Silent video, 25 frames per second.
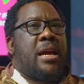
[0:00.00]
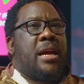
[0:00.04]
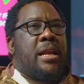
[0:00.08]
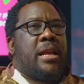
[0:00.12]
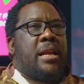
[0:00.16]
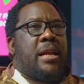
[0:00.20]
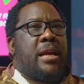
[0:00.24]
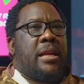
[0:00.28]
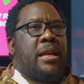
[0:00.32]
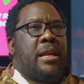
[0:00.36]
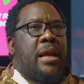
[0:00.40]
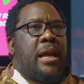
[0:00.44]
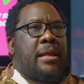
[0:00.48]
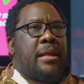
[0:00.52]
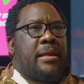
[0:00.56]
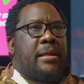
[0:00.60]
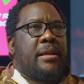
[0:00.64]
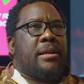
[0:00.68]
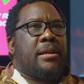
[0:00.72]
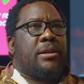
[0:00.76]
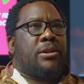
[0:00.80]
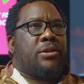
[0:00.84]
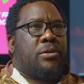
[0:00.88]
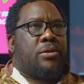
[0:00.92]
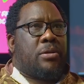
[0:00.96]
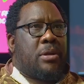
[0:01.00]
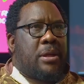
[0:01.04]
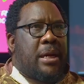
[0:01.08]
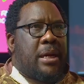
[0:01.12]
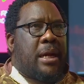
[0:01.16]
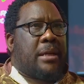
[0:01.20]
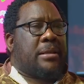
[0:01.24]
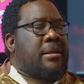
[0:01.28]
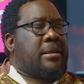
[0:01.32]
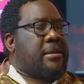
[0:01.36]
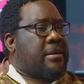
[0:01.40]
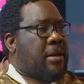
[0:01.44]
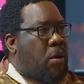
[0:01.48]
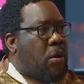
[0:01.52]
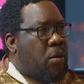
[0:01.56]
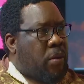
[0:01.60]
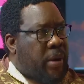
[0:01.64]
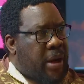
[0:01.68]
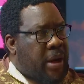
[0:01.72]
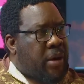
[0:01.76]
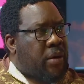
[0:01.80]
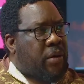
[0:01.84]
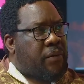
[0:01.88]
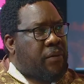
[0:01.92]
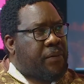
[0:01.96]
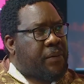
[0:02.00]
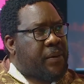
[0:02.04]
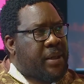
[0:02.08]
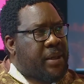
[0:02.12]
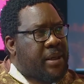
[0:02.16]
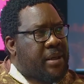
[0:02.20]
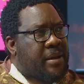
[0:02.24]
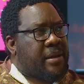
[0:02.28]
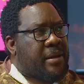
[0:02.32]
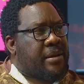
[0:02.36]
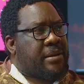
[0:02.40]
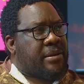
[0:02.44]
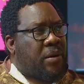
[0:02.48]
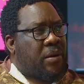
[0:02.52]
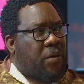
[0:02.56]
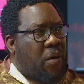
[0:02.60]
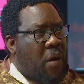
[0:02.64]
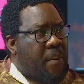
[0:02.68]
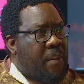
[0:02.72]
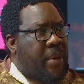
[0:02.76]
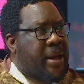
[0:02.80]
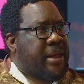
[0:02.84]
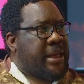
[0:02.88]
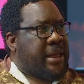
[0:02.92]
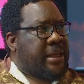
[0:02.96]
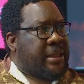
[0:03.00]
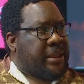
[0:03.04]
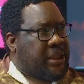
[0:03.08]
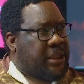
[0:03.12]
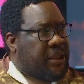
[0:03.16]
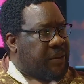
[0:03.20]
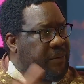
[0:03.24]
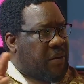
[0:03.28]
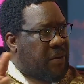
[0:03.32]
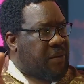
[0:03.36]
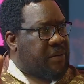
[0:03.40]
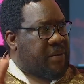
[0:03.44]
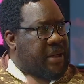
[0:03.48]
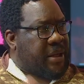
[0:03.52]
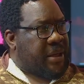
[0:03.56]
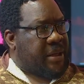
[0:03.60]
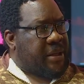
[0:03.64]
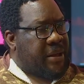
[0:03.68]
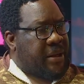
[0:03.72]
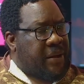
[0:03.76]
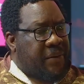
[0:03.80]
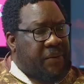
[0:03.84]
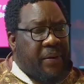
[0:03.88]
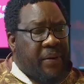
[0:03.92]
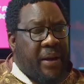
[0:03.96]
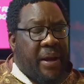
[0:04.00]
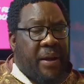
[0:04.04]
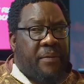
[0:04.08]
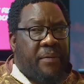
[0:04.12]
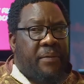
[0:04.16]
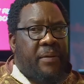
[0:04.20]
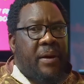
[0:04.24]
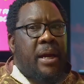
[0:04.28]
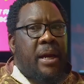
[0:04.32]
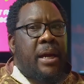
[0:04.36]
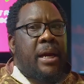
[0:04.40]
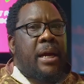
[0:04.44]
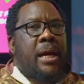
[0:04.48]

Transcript: and I think Julius is aware of it as the commander-in-chief of the EFF,